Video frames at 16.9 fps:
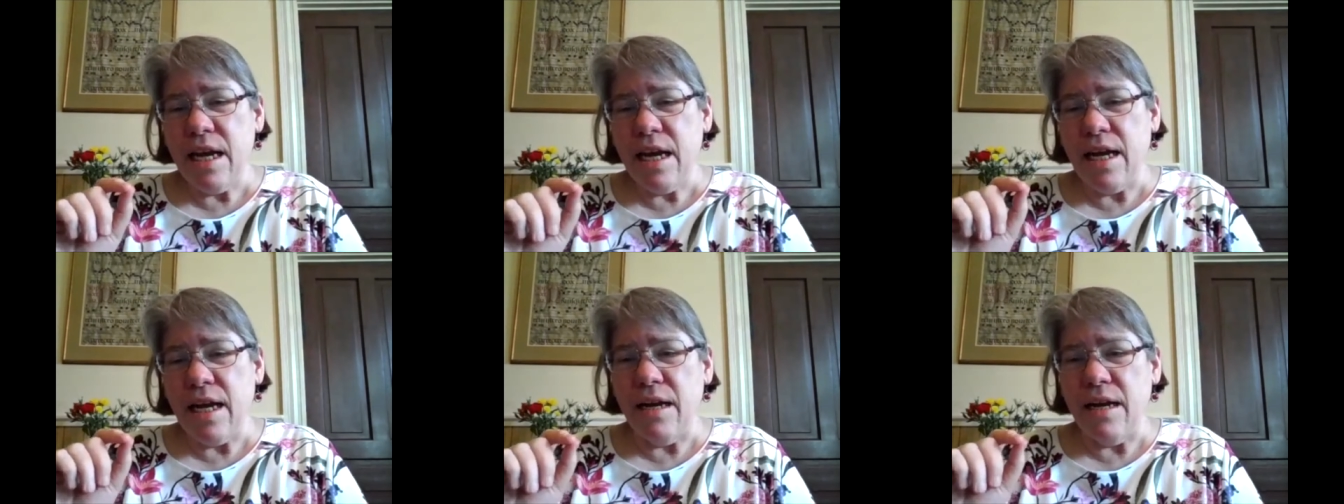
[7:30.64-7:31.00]

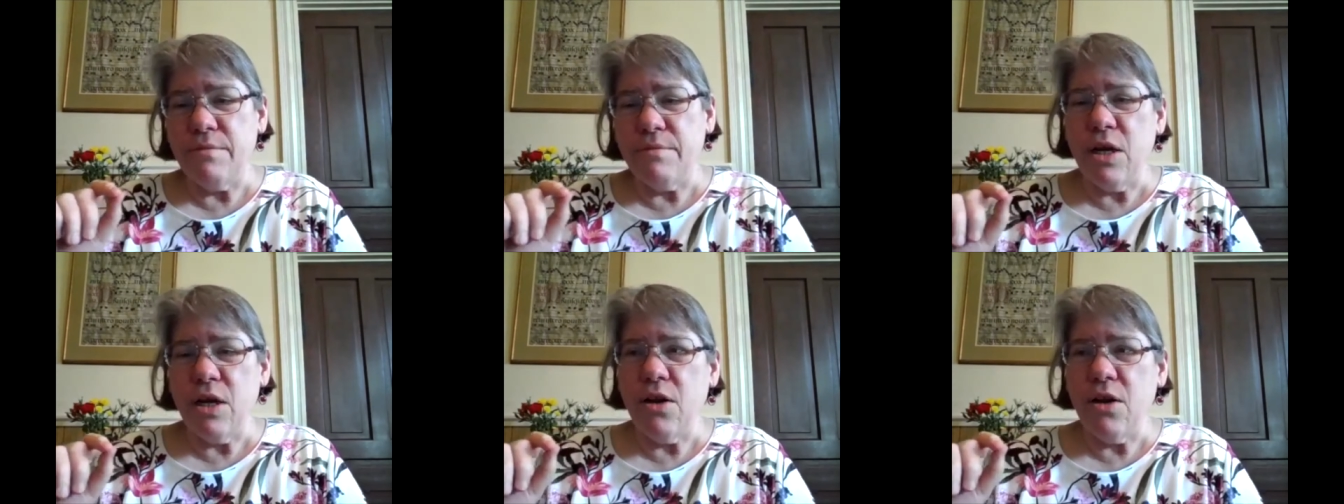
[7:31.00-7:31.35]

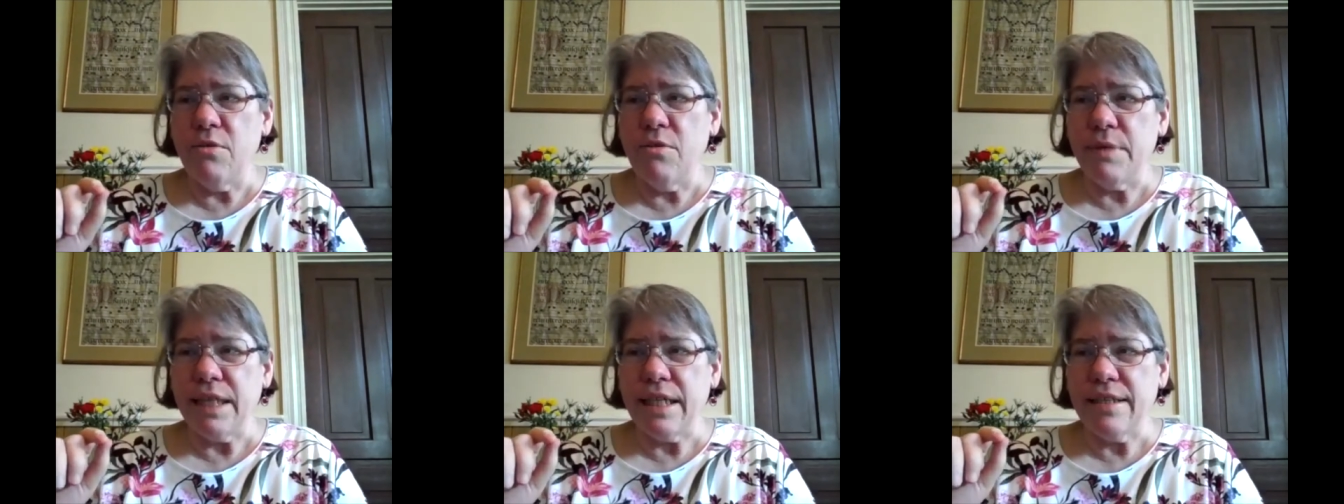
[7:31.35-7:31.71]

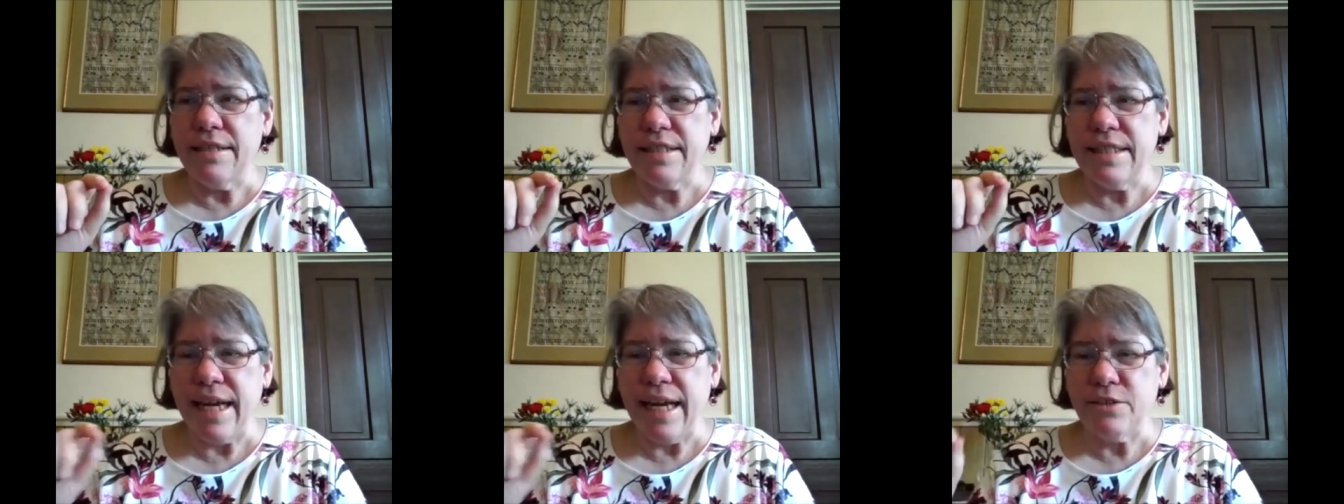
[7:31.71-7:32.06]

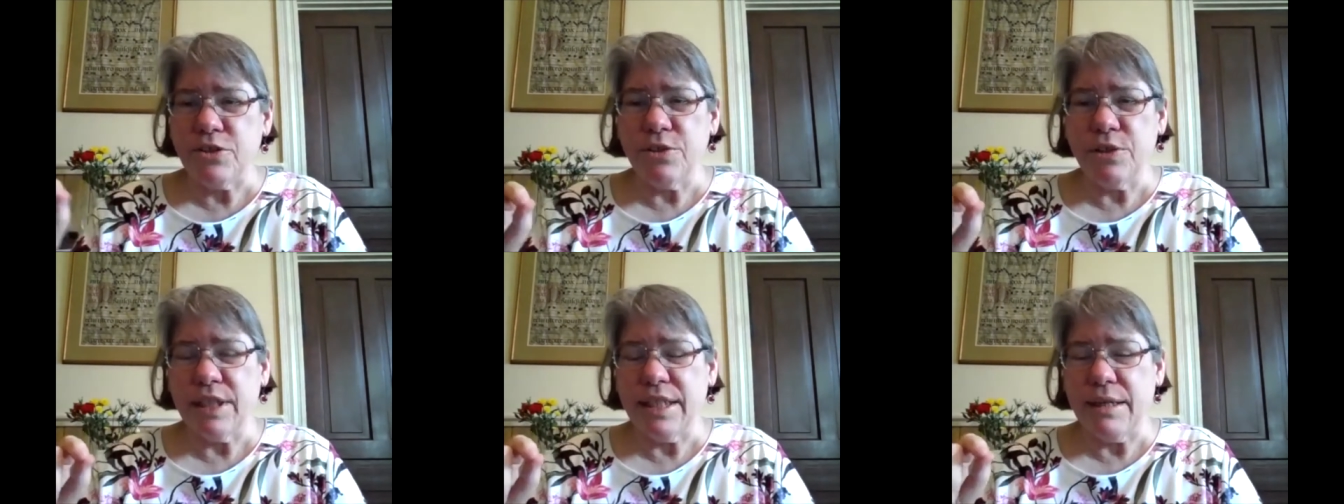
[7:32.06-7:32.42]

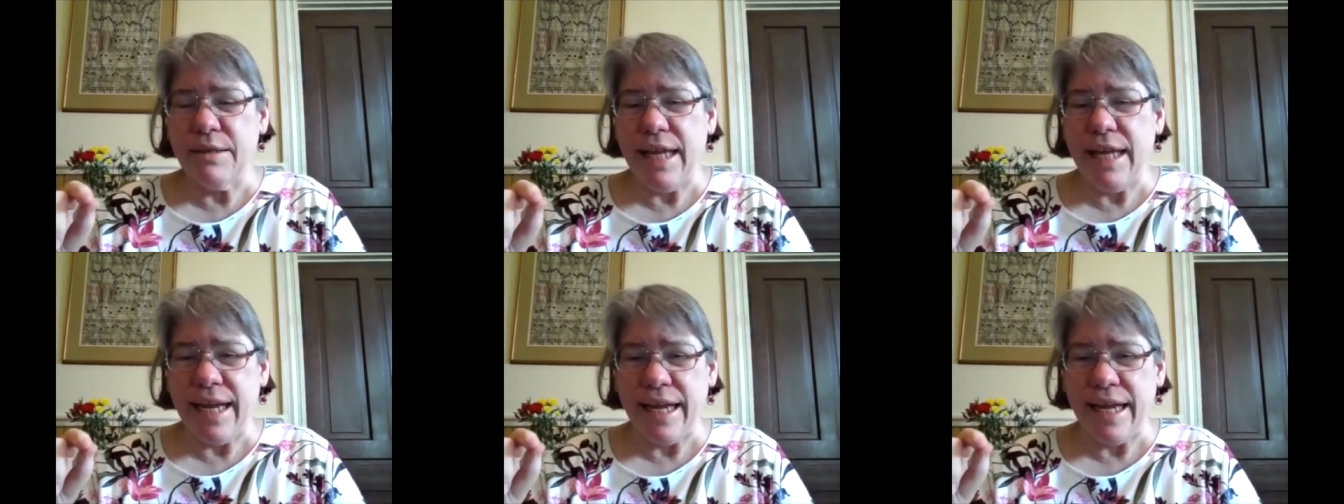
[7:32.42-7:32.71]
naturally